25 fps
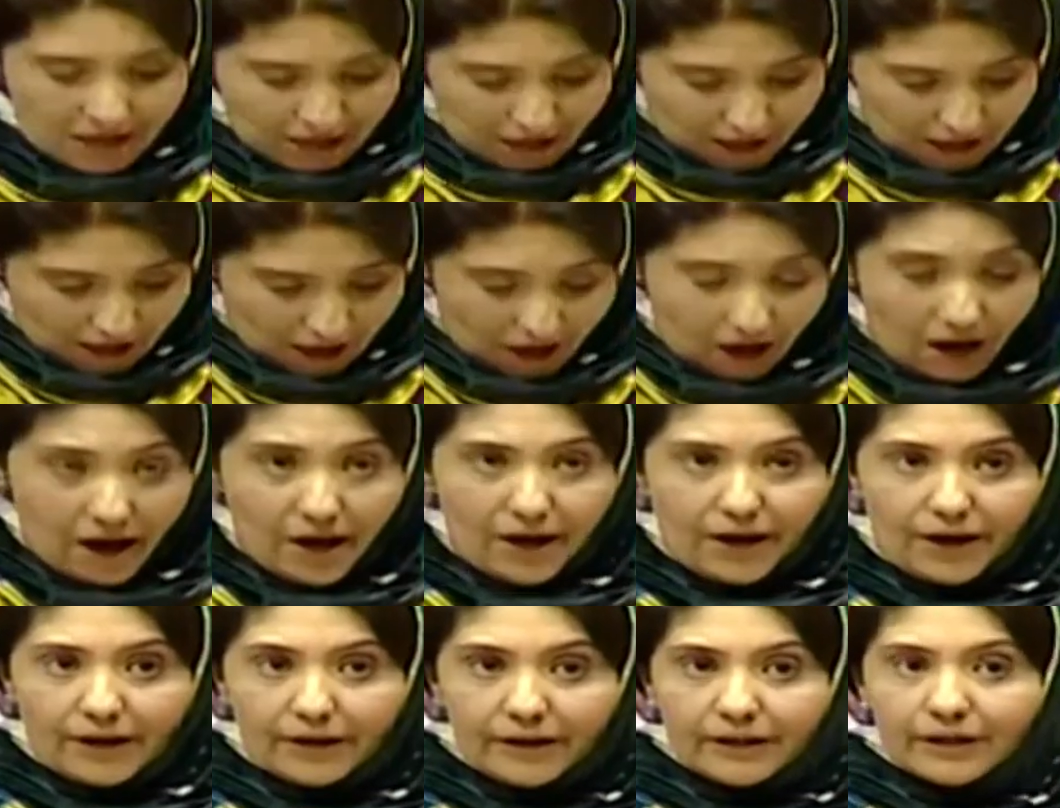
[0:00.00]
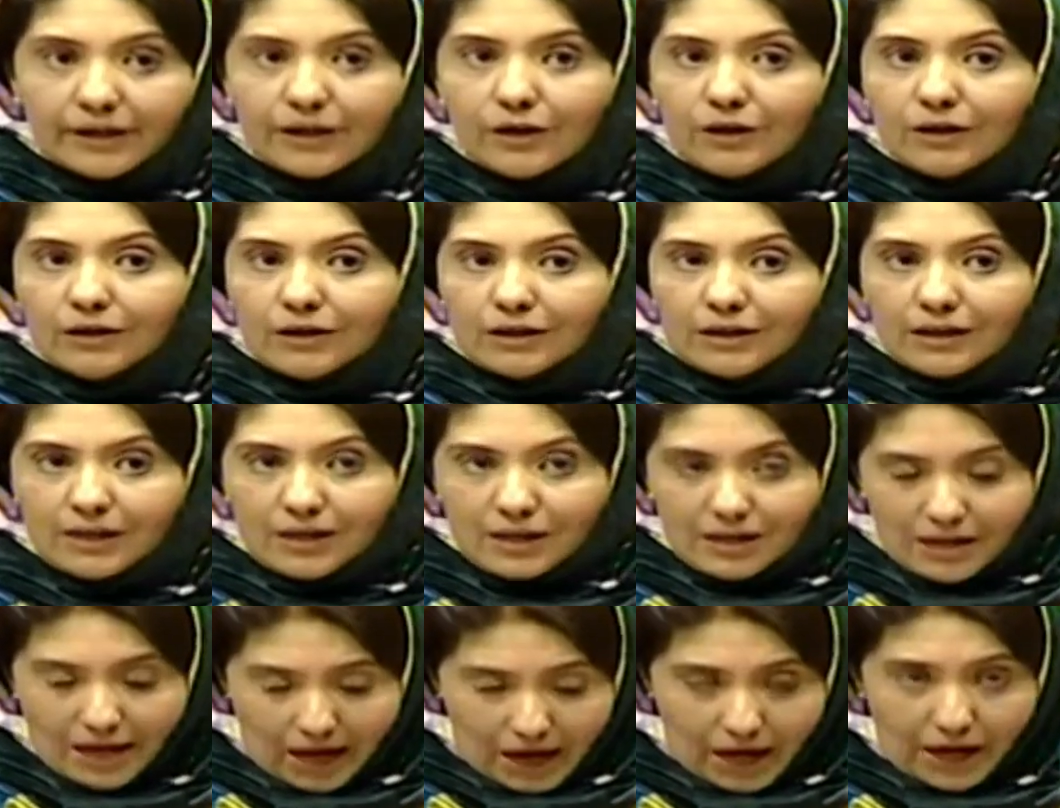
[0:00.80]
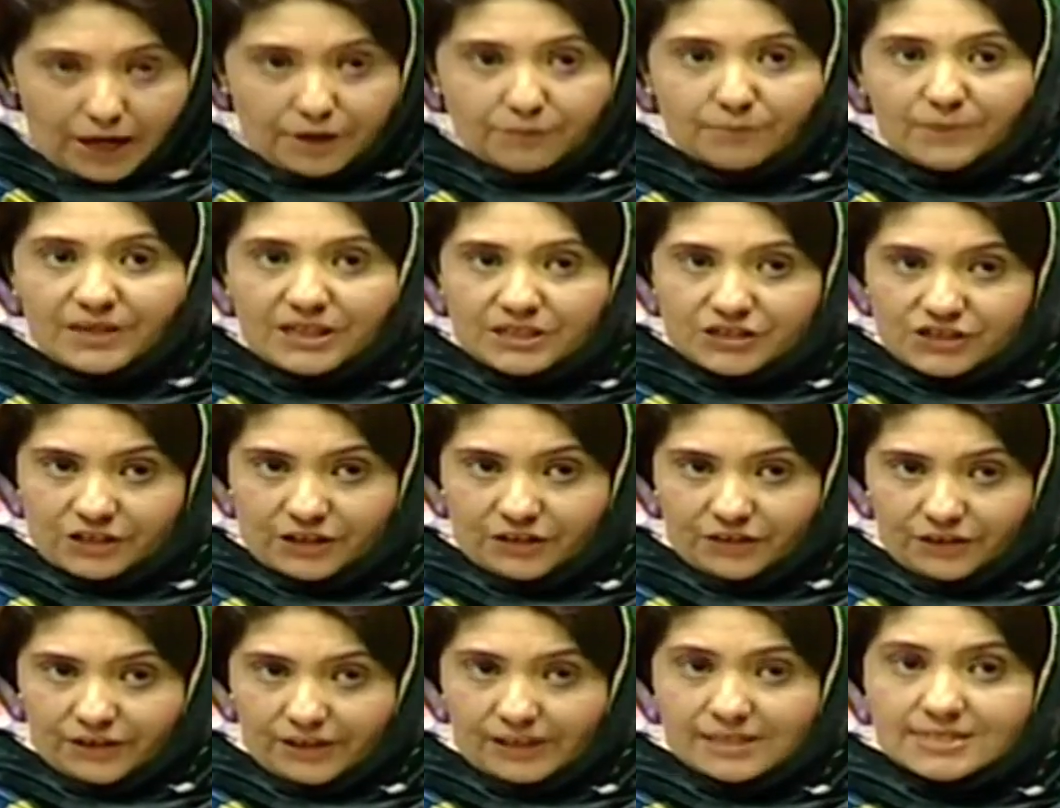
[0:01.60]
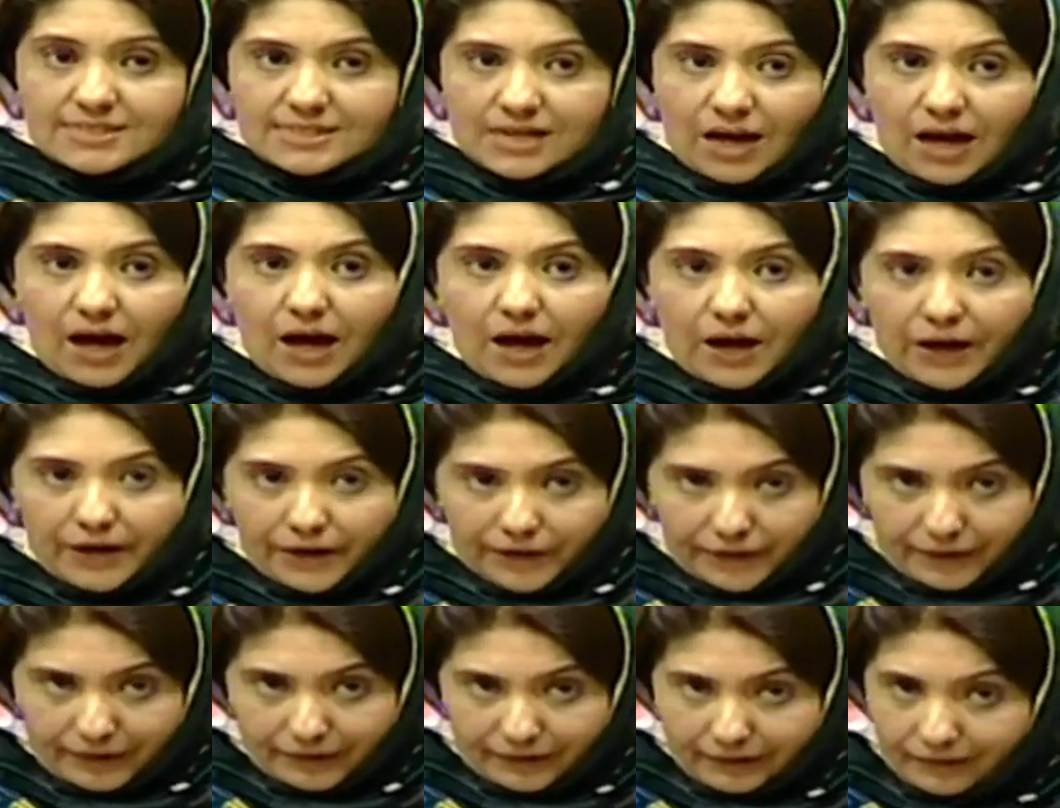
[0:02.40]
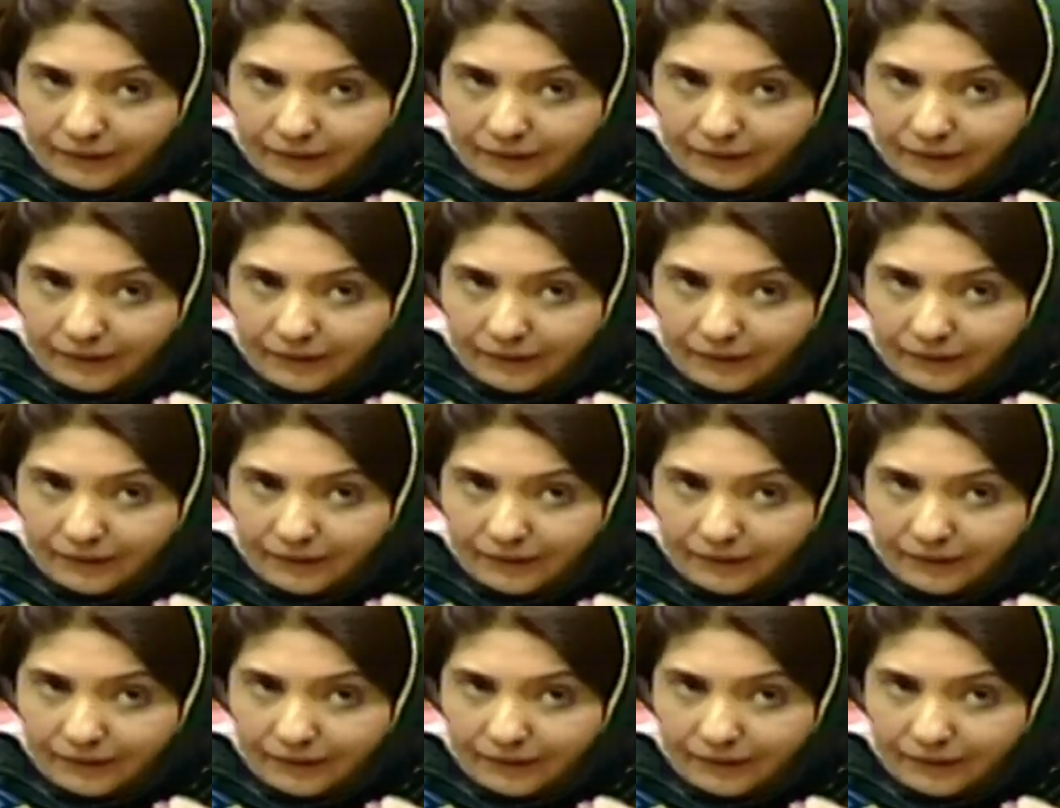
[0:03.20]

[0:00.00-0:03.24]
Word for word: our army generals, our